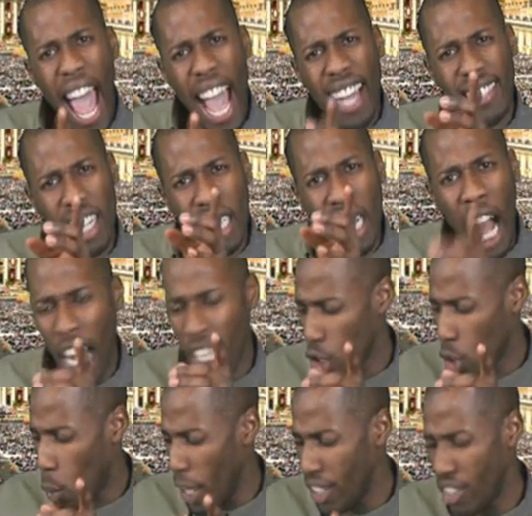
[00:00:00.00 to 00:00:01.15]
As a
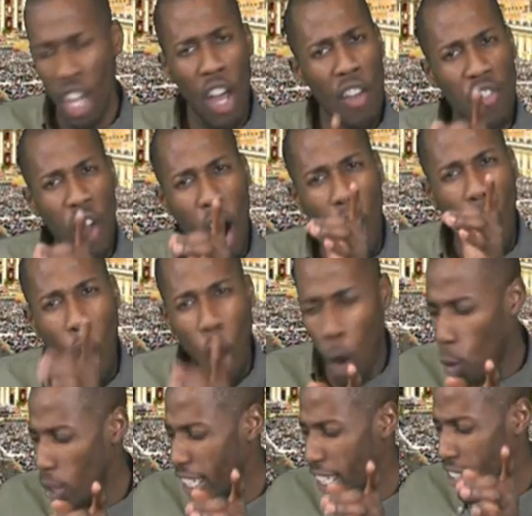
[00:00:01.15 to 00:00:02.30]
consequence, the
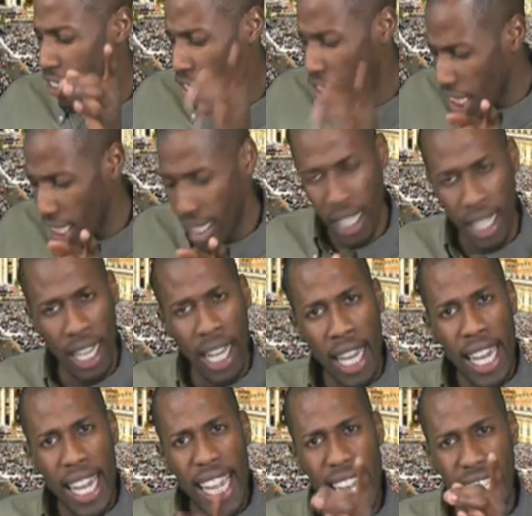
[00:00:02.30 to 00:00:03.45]
Holy See,
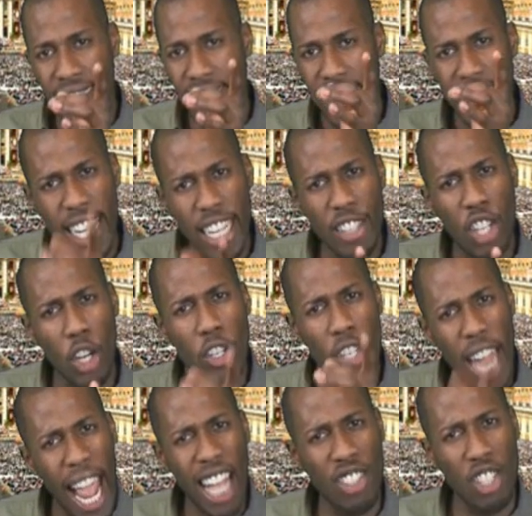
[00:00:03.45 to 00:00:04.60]
in its
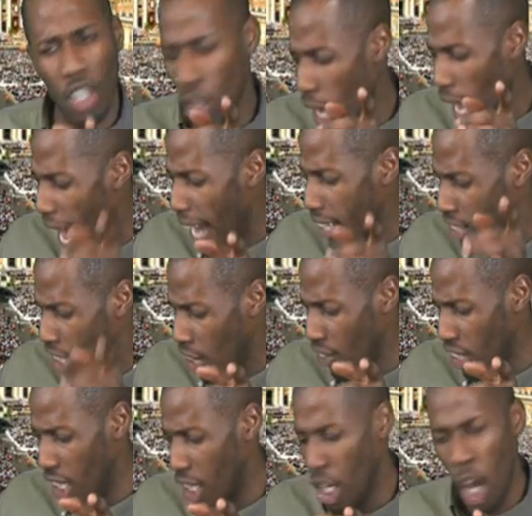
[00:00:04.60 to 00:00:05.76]
international
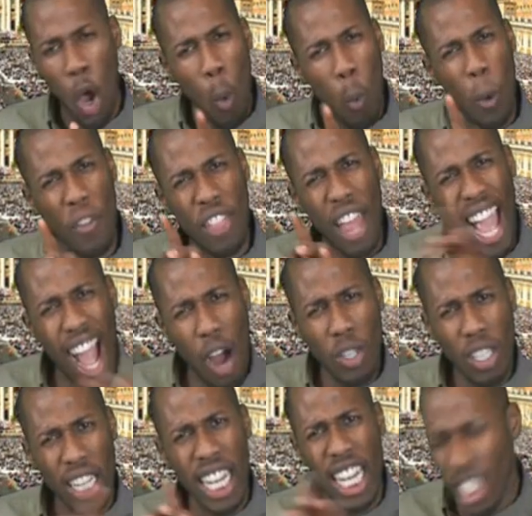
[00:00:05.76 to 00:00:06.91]
activity,
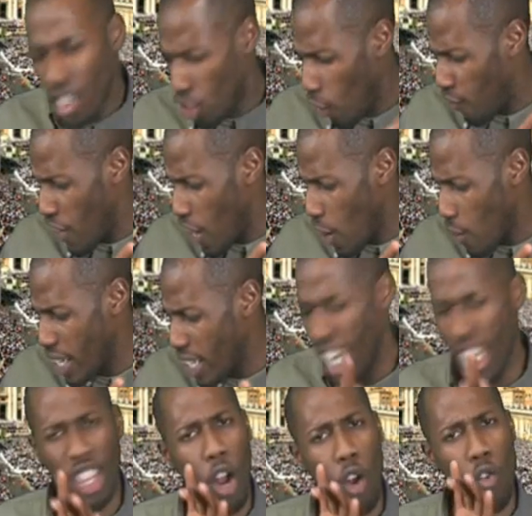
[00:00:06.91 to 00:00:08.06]
without interfering
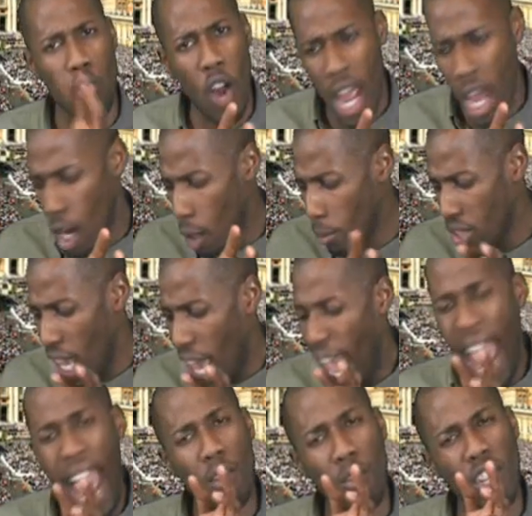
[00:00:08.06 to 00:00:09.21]
in the realms
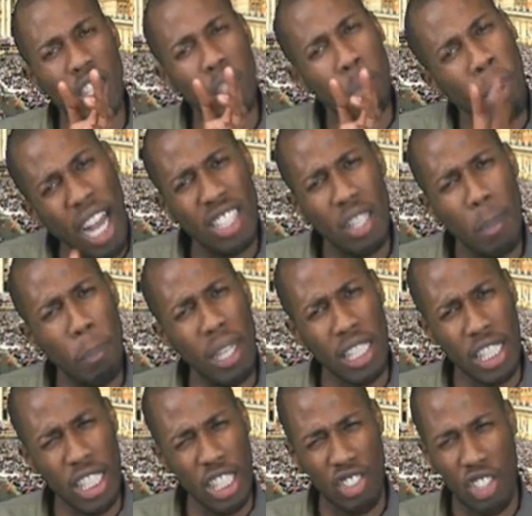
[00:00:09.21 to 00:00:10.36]
and
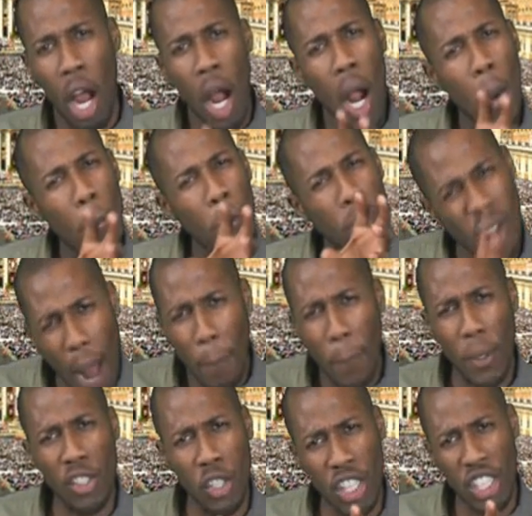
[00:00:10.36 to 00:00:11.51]
responsibilities
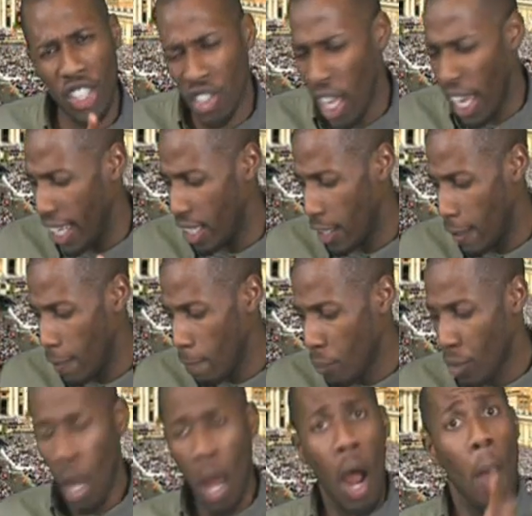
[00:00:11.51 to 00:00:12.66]
proper to the state,
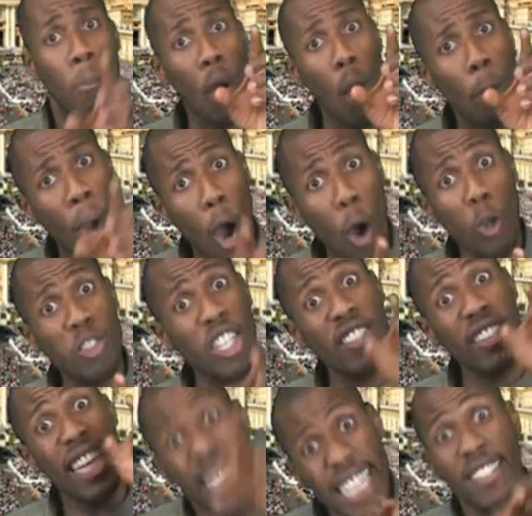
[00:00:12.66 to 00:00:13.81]

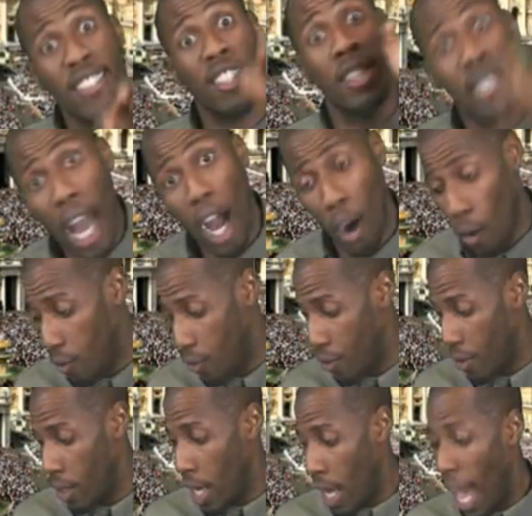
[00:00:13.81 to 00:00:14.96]
proposes
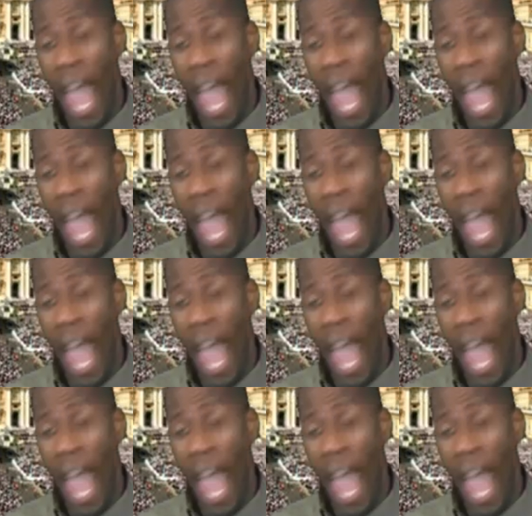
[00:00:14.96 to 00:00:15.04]
itself